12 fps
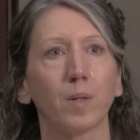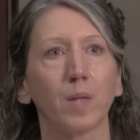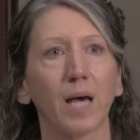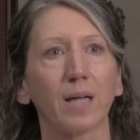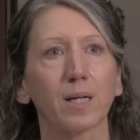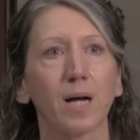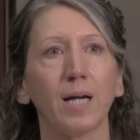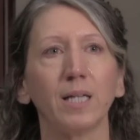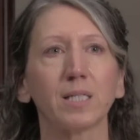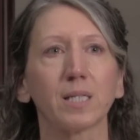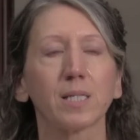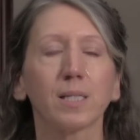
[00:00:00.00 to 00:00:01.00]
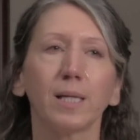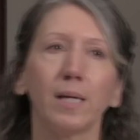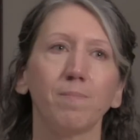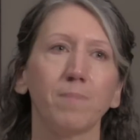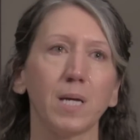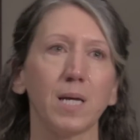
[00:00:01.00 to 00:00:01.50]
that kind of
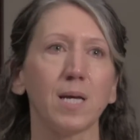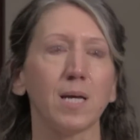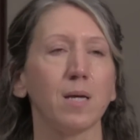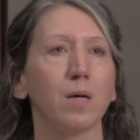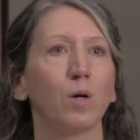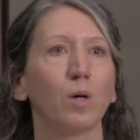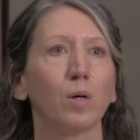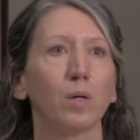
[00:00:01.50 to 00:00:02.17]
sleepy